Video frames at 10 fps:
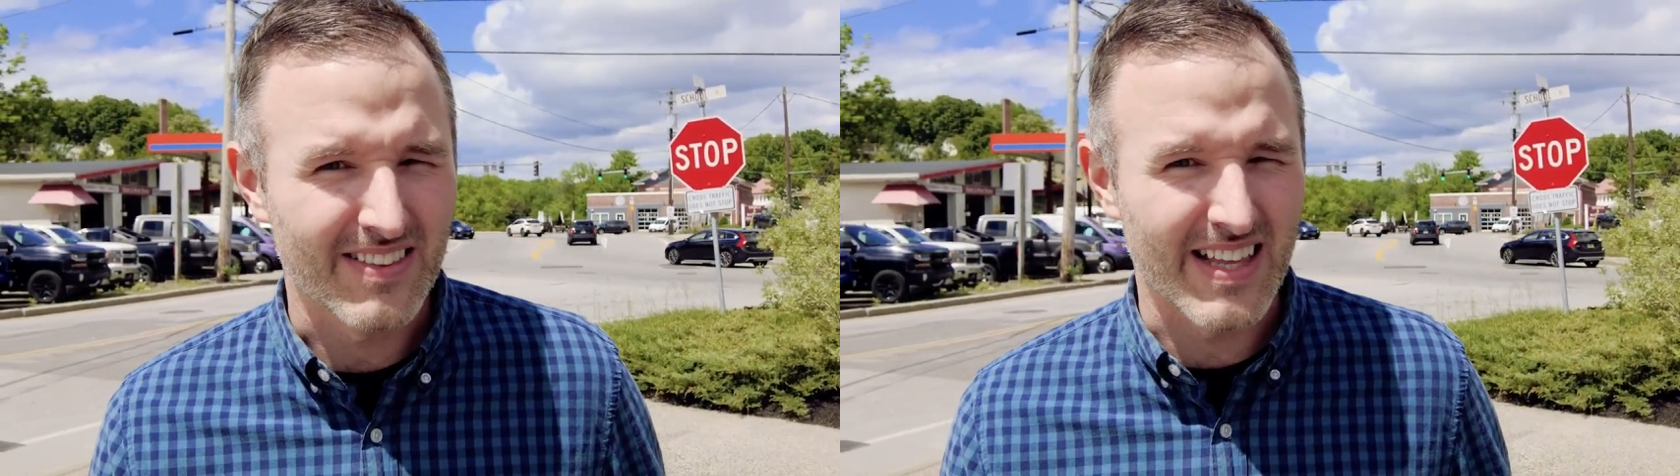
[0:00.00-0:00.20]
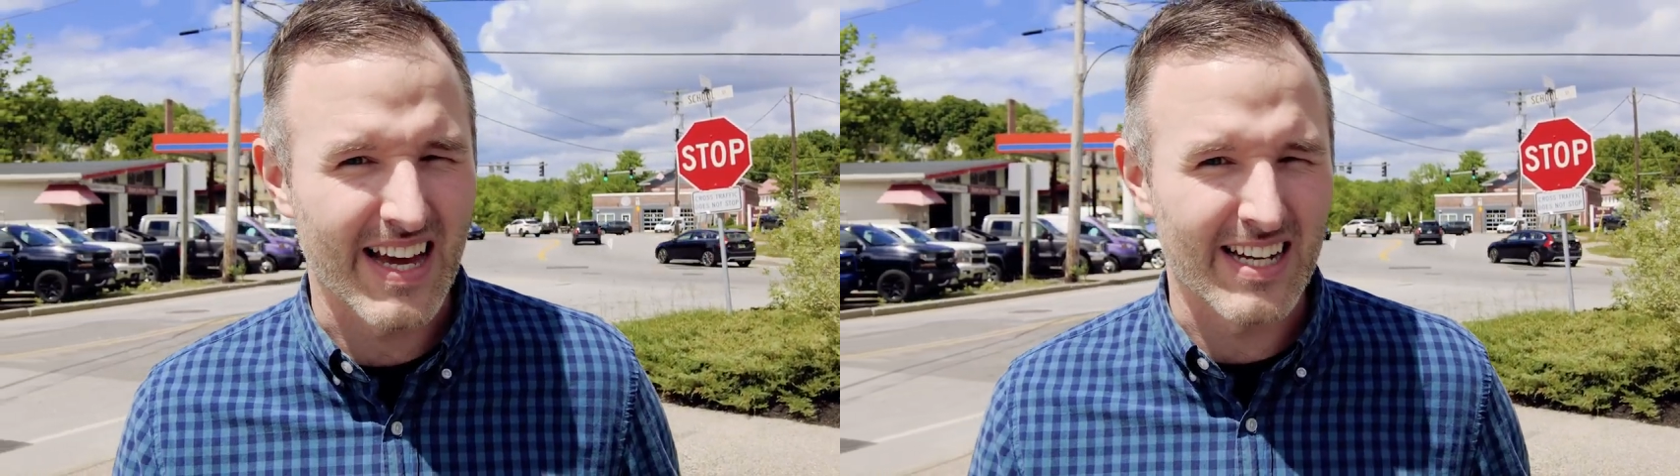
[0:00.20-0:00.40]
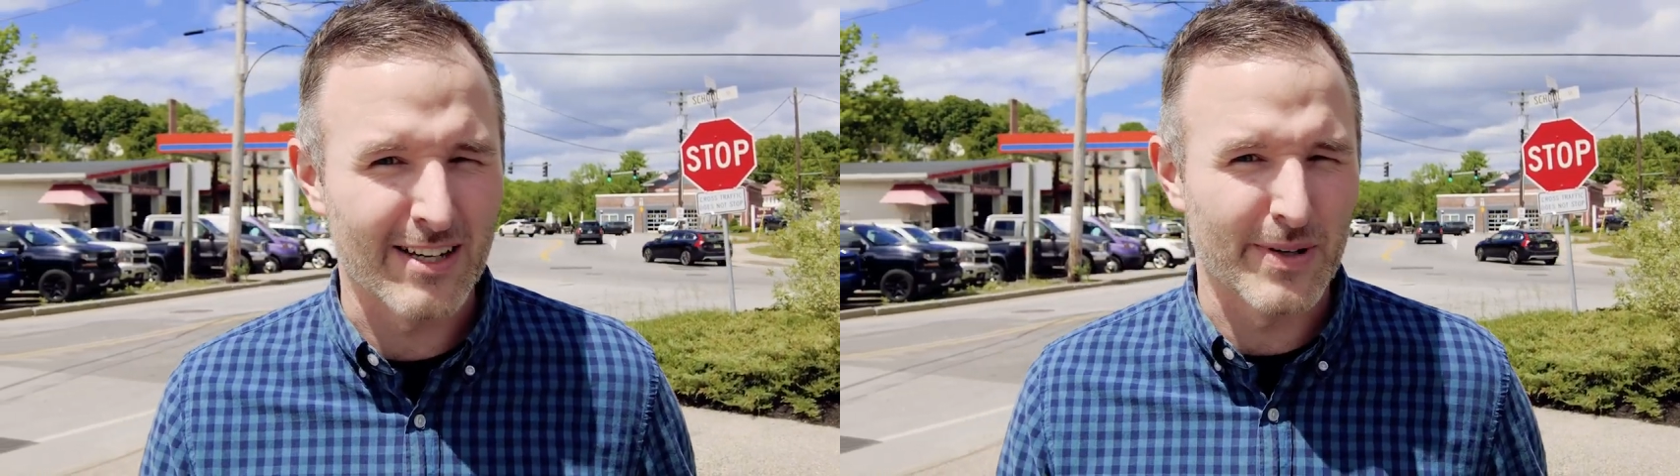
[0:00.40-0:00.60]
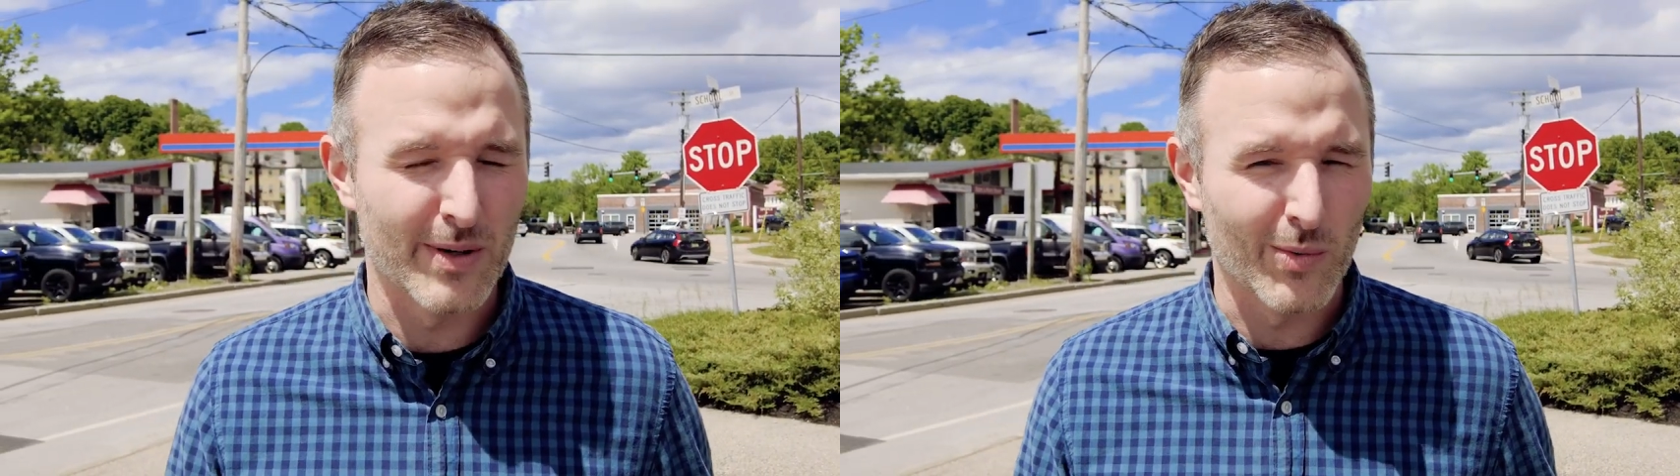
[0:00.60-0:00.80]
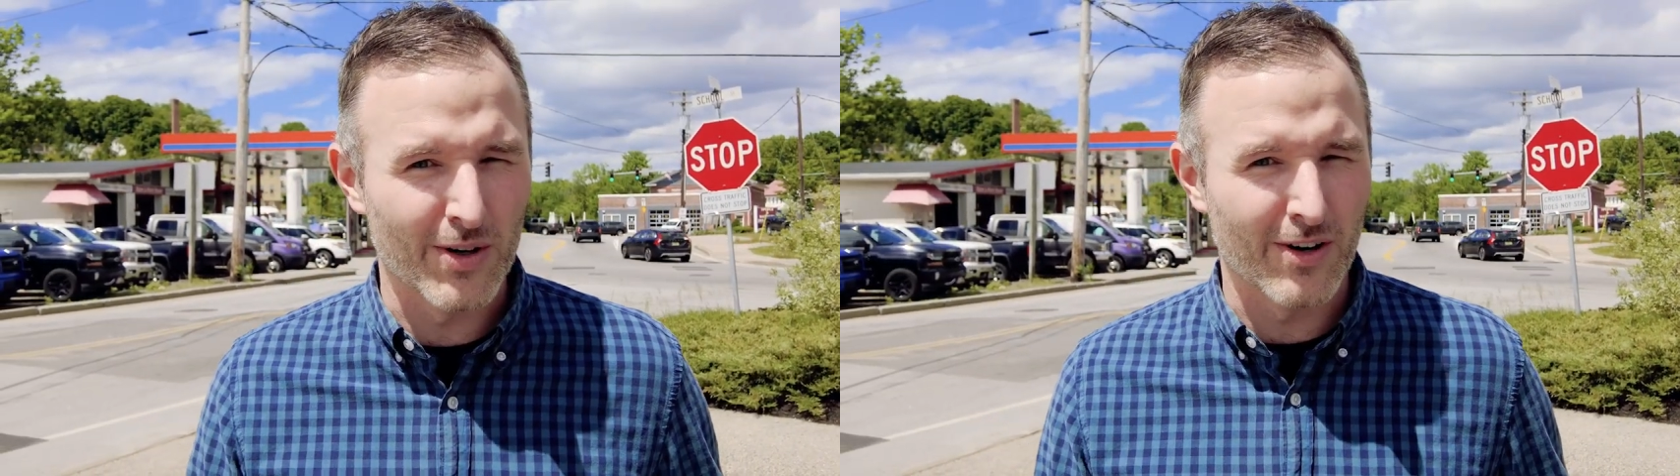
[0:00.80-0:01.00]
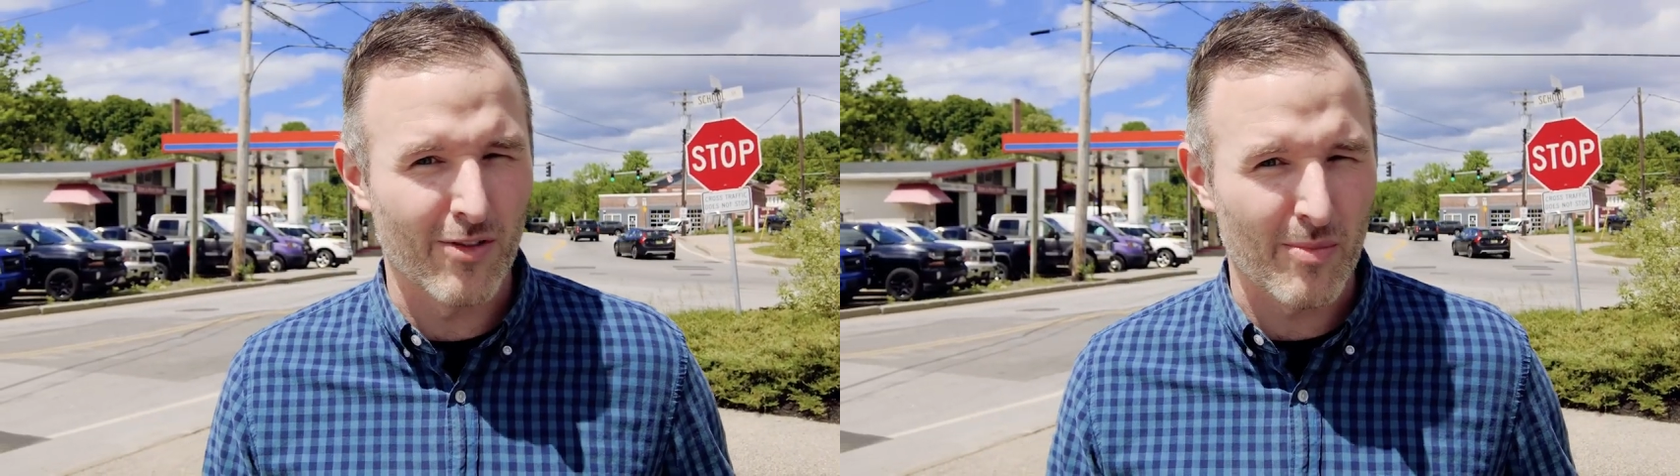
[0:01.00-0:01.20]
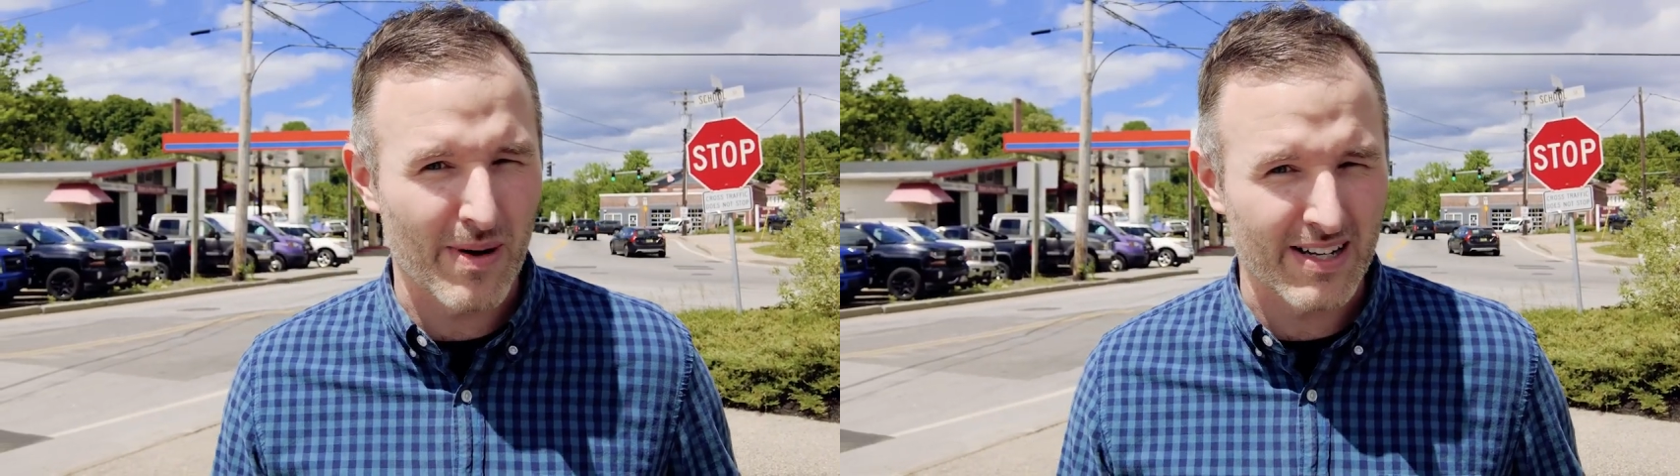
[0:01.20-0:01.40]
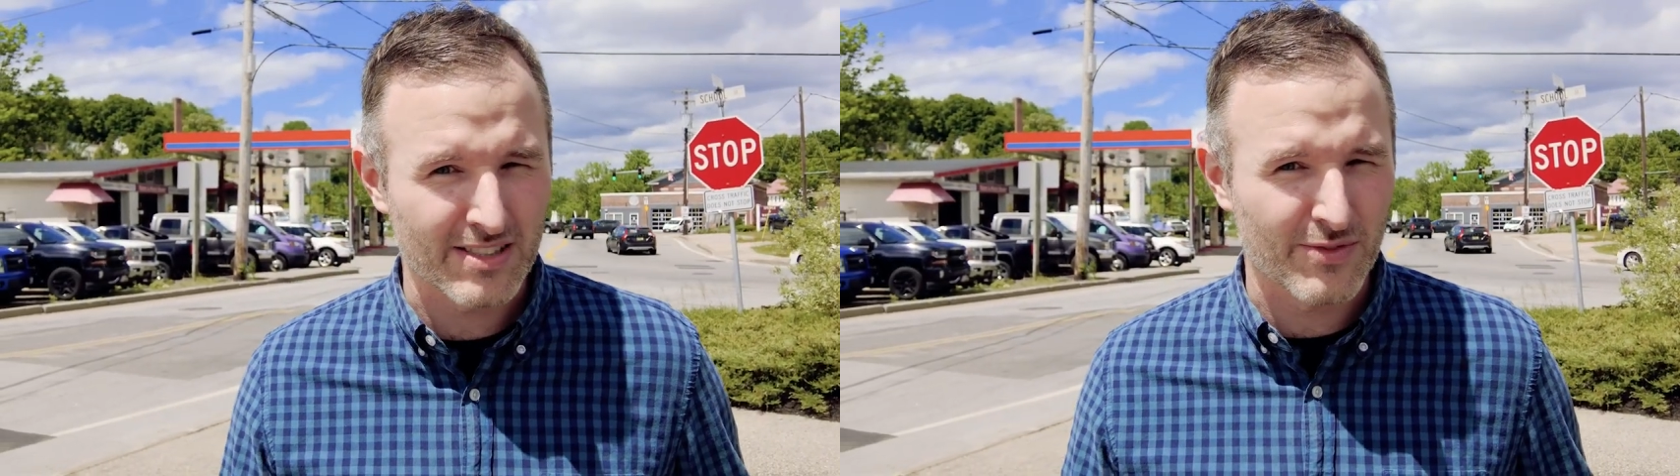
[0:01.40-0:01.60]
that have been awarded over the
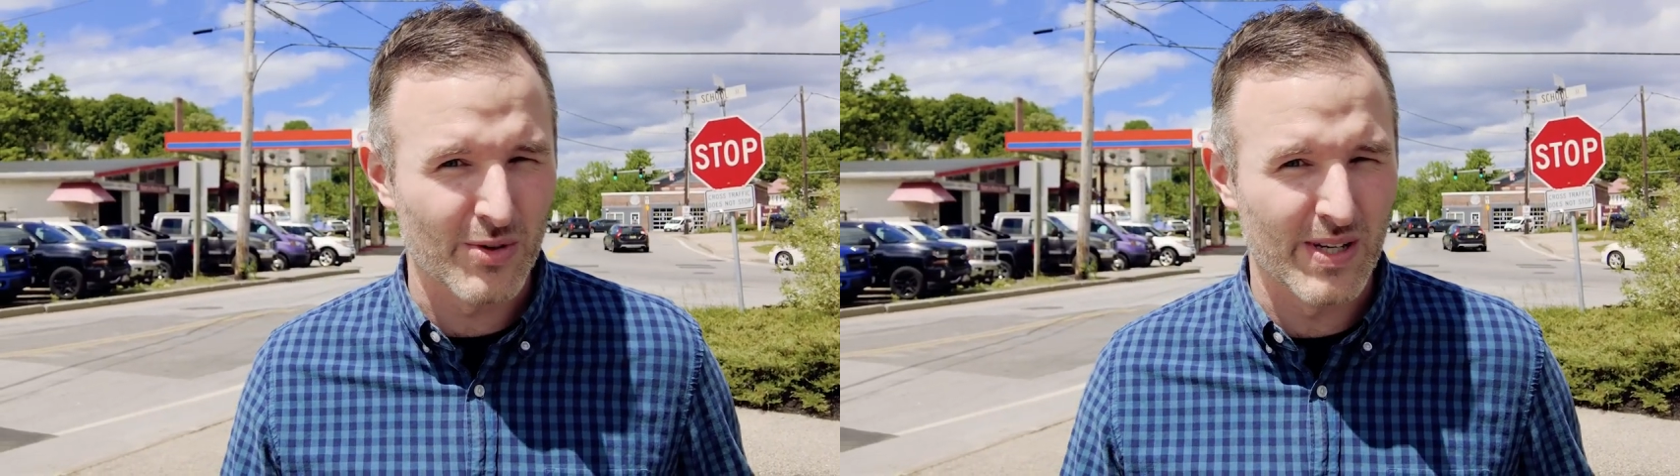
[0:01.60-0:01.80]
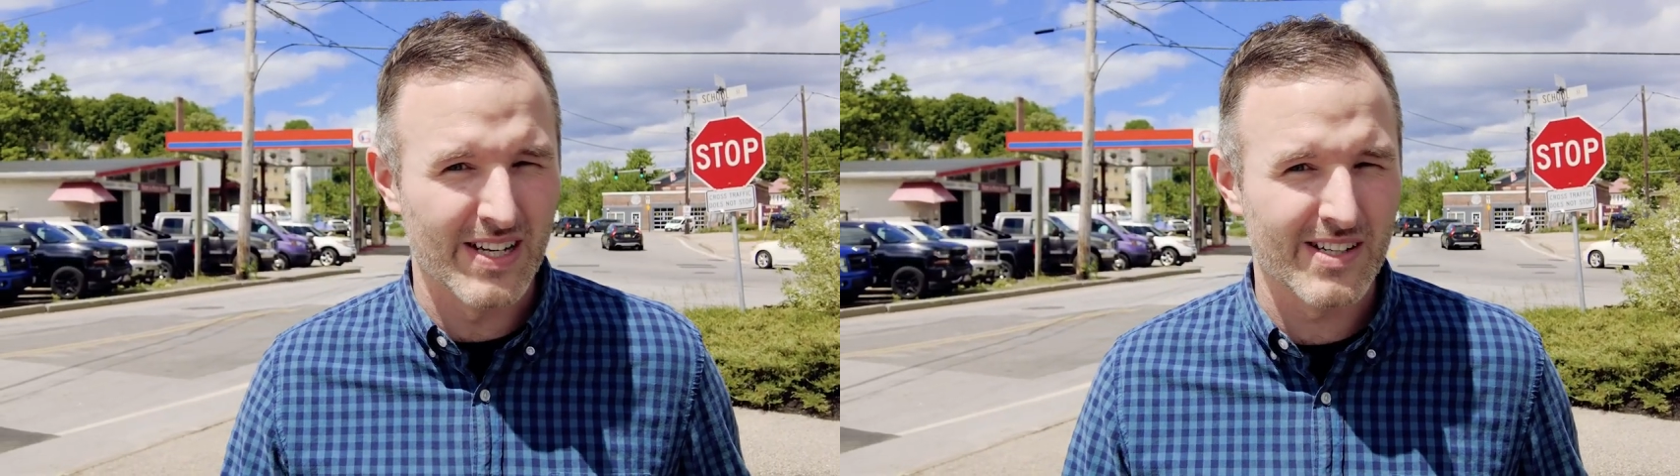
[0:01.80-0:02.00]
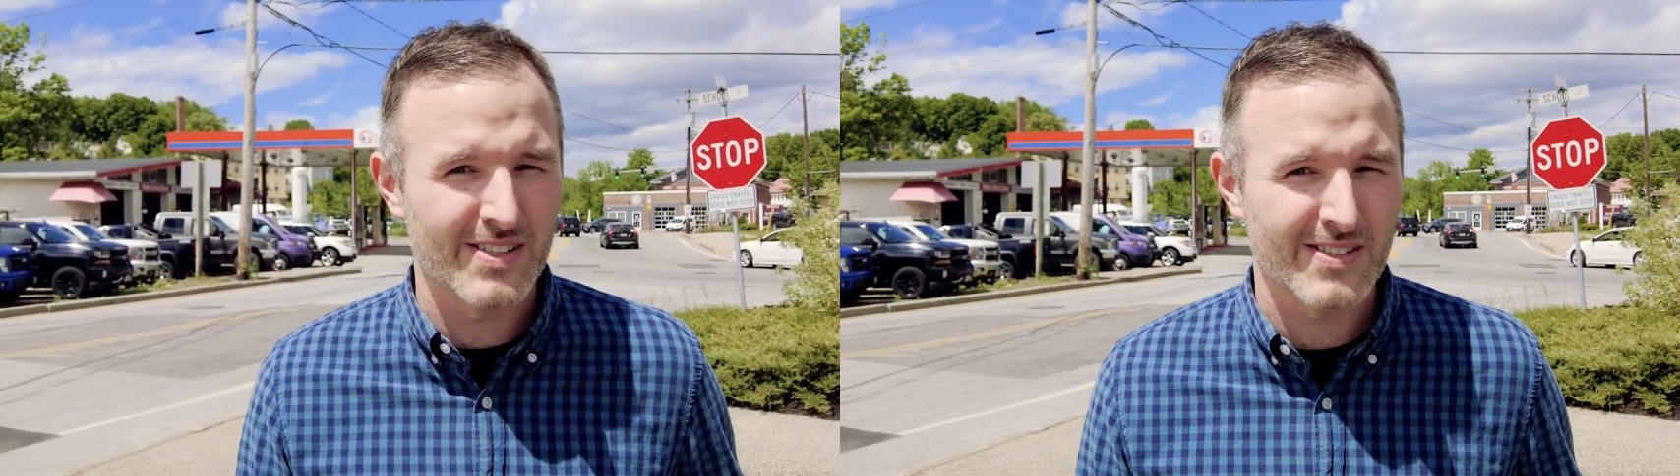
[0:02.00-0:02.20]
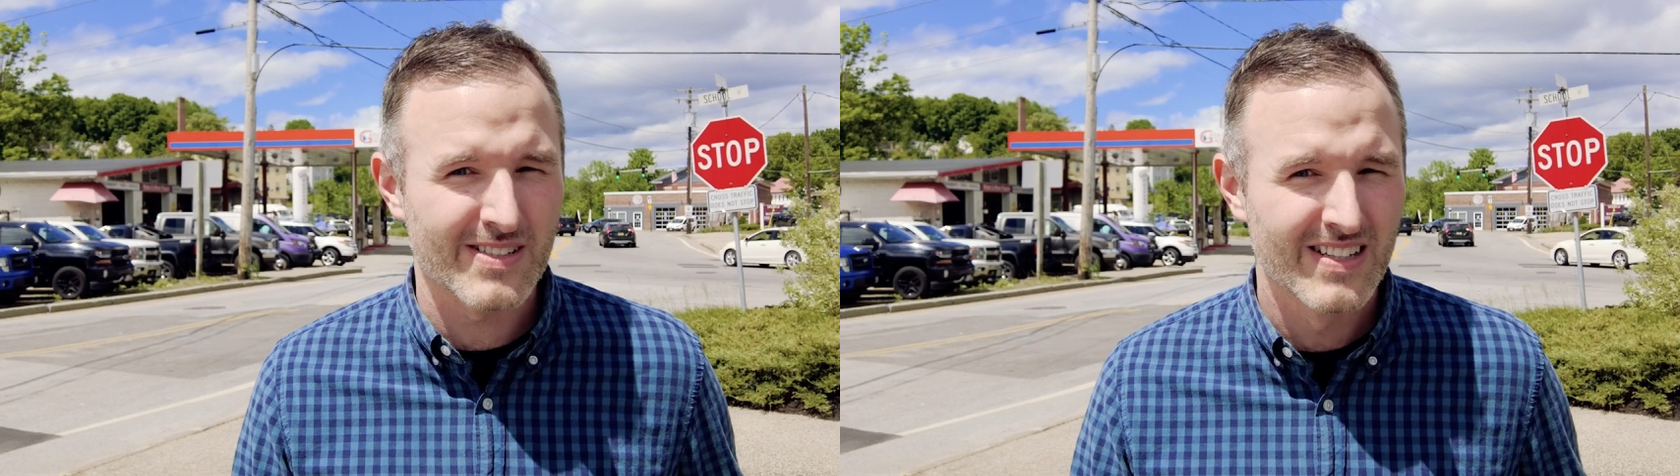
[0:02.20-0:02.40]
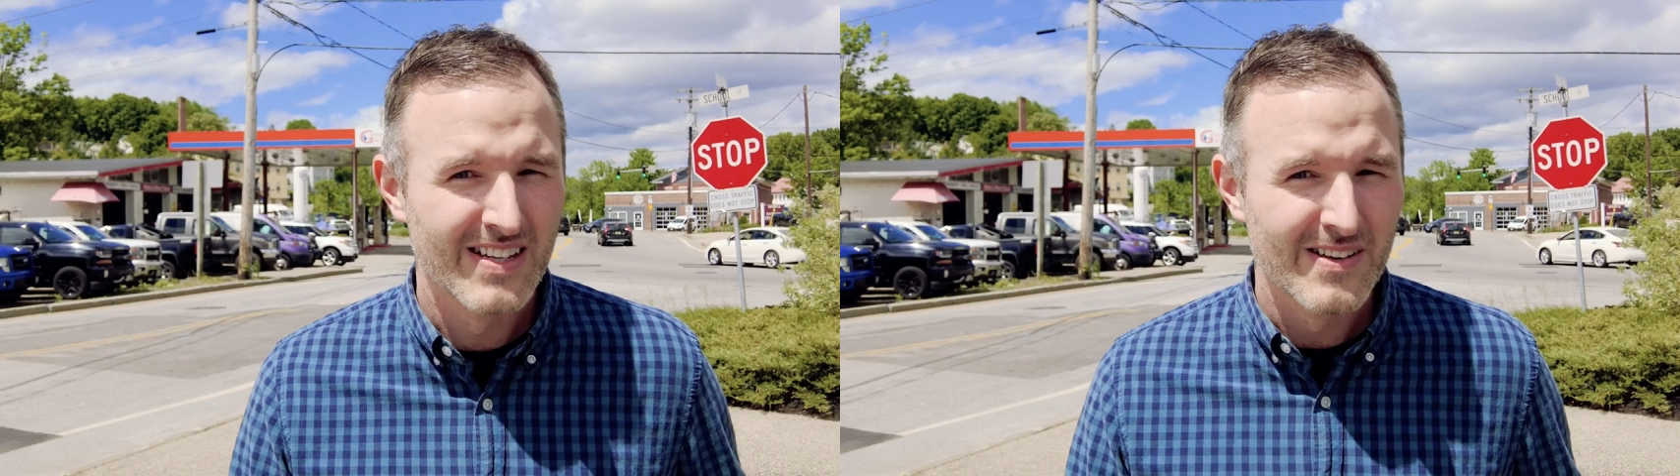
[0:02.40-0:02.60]
past few years,